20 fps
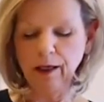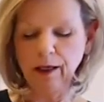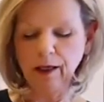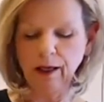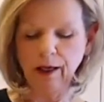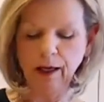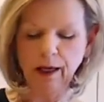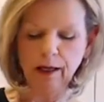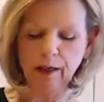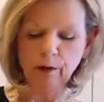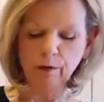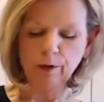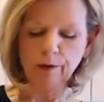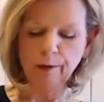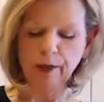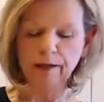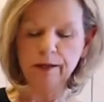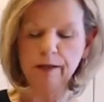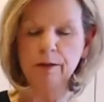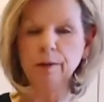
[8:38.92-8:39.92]
And it
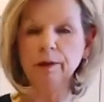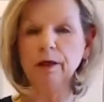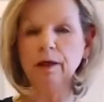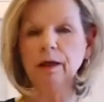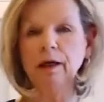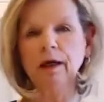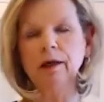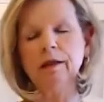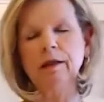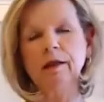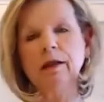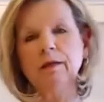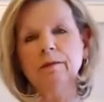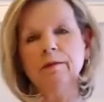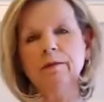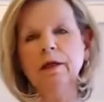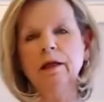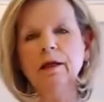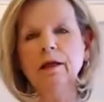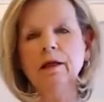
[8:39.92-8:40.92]
reminds me again that I'm
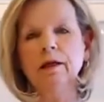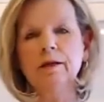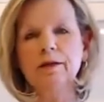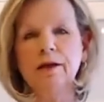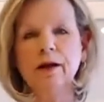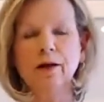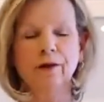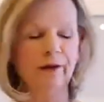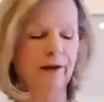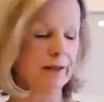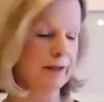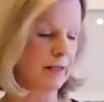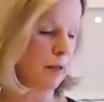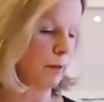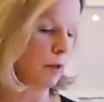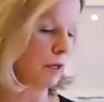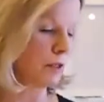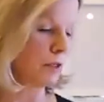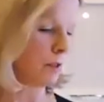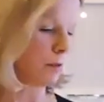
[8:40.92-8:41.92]
eating as healthy as I possibly